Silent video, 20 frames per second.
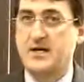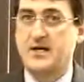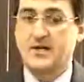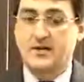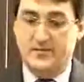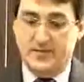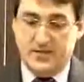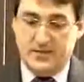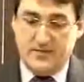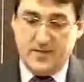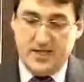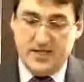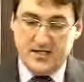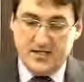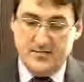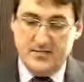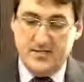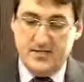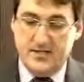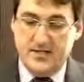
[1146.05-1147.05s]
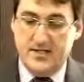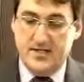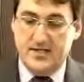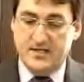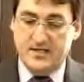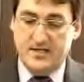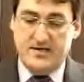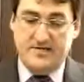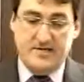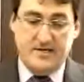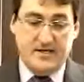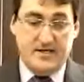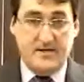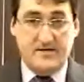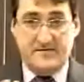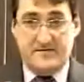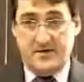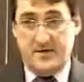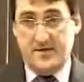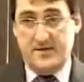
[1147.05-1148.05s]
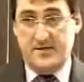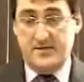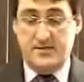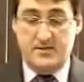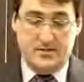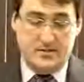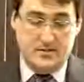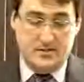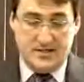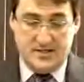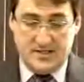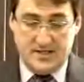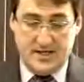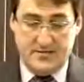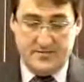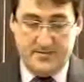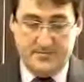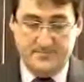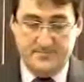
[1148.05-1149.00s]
the responsibility is definitely going to fall on your doorstep.